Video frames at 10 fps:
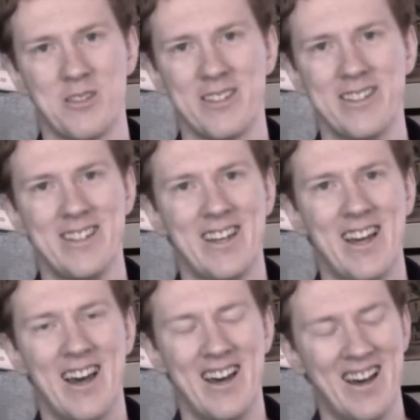it.
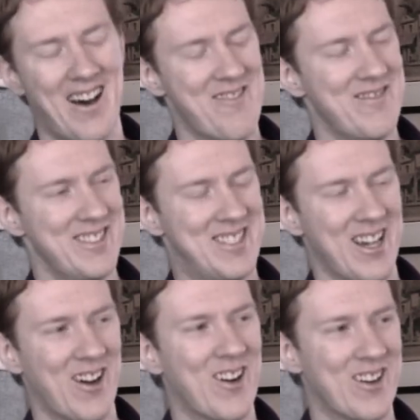So...